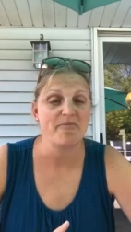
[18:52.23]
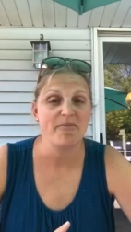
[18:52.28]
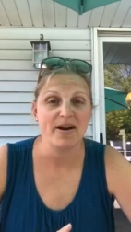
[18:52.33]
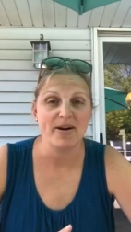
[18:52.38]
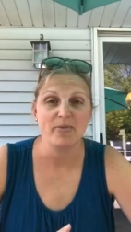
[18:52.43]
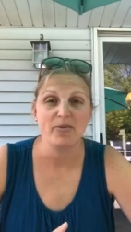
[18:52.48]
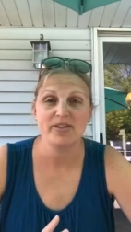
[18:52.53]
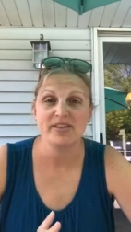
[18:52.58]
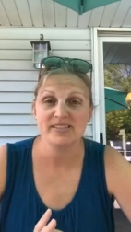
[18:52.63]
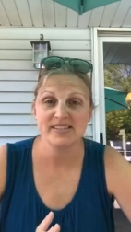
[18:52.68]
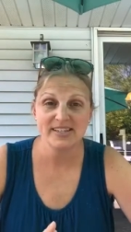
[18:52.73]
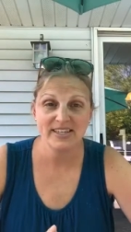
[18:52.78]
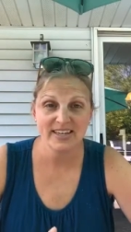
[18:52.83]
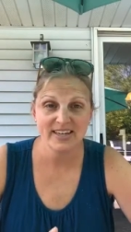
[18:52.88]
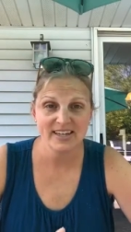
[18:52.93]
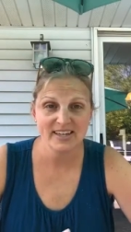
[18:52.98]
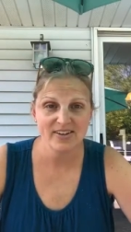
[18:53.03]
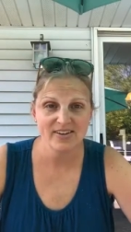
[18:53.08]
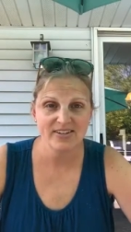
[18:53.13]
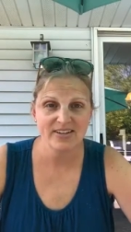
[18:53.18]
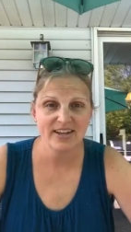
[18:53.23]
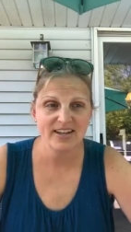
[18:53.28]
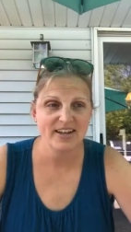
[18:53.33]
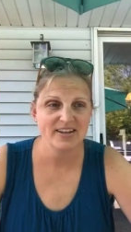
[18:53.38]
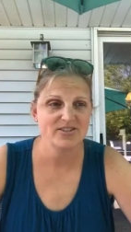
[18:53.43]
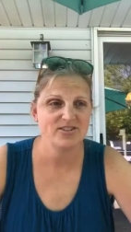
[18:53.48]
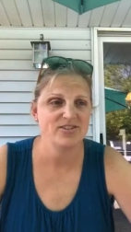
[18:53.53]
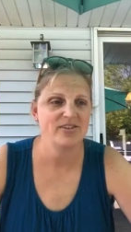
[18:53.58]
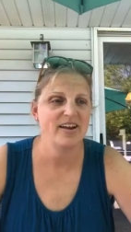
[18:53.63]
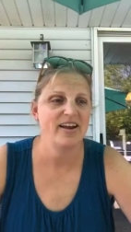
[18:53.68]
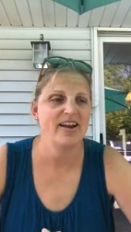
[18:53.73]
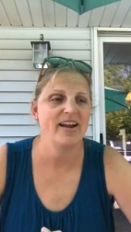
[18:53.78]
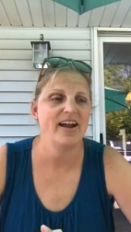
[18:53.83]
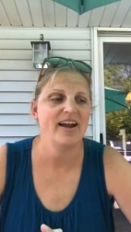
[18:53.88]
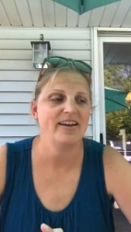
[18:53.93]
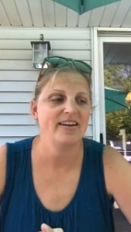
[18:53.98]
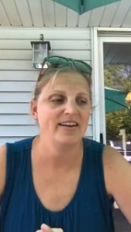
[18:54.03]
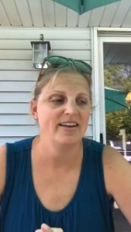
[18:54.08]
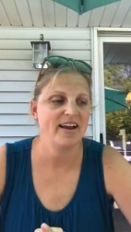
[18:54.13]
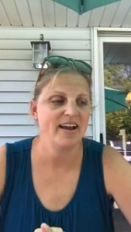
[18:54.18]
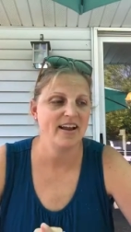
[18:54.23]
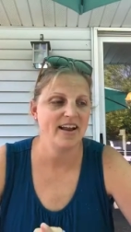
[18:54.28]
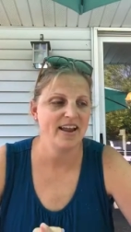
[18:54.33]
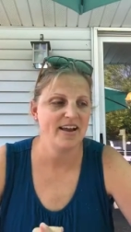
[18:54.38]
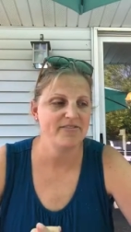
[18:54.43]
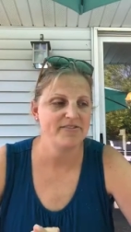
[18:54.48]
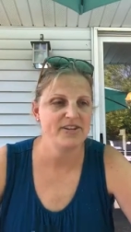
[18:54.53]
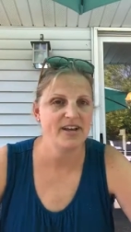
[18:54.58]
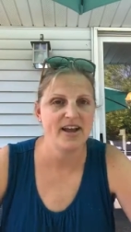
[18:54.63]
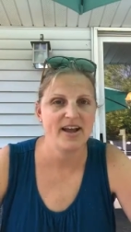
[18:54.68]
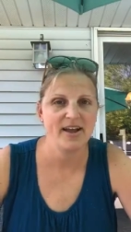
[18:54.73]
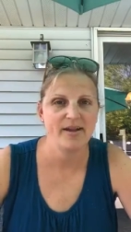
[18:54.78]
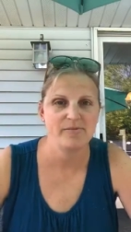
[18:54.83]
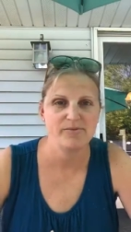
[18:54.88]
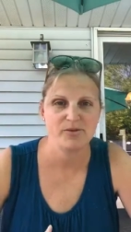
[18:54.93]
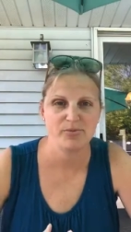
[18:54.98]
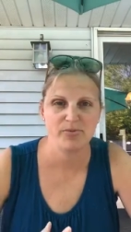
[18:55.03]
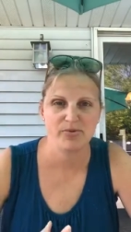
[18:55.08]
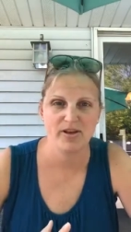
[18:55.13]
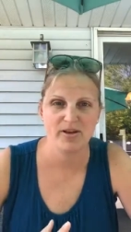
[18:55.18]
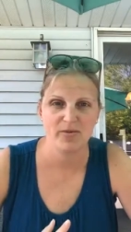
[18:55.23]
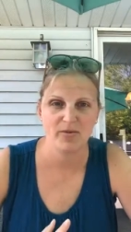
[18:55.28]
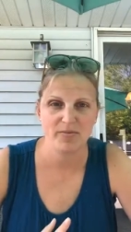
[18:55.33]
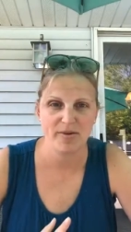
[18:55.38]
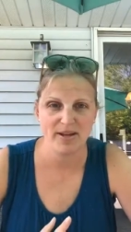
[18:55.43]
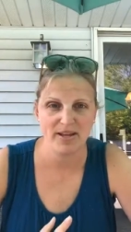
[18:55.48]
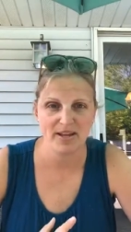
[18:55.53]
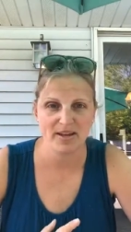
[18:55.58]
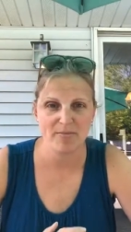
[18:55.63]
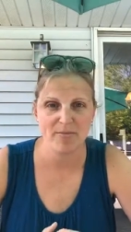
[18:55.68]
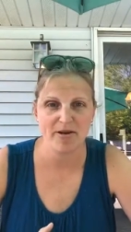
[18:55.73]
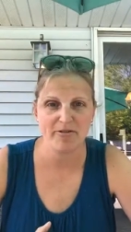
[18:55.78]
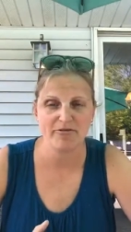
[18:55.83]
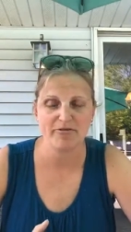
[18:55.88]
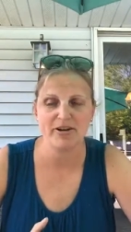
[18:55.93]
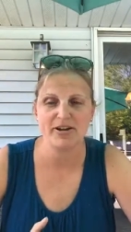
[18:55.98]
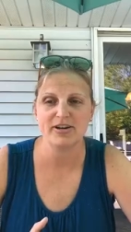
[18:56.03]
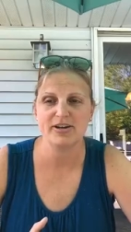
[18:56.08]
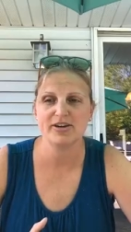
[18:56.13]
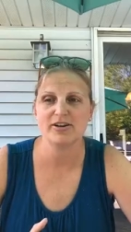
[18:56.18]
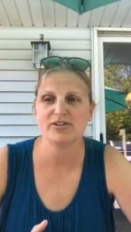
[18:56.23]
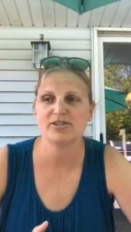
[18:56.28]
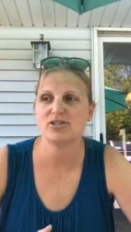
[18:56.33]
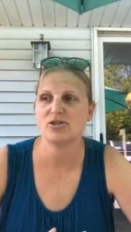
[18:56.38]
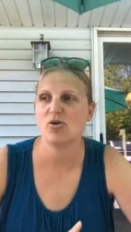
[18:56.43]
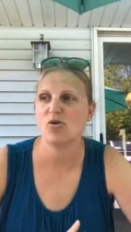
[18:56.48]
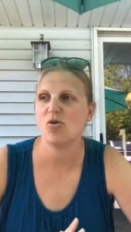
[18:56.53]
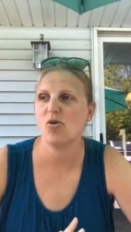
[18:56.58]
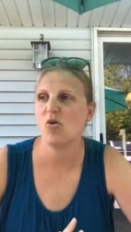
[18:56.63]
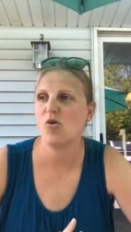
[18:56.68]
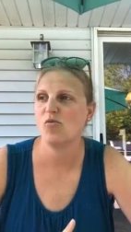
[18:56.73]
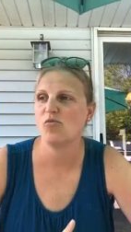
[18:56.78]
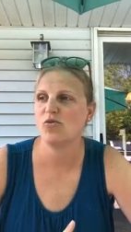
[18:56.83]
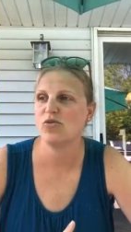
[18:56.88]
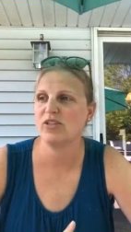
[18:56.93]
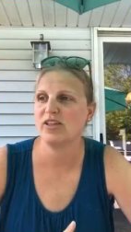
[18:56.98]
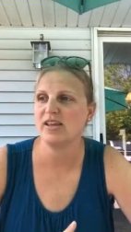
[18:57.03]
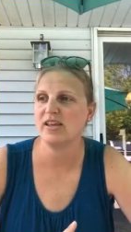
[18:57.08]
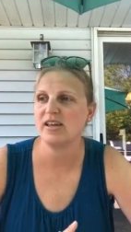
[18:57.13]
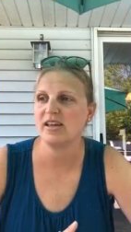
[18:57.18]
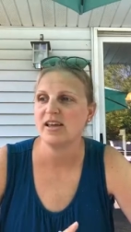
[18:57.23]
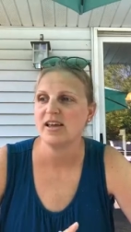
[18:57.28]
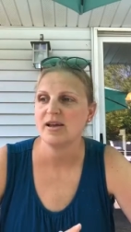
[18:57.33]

but with a sick kid all day yesterday, I did not have time to play with my EMF reader. So hopefully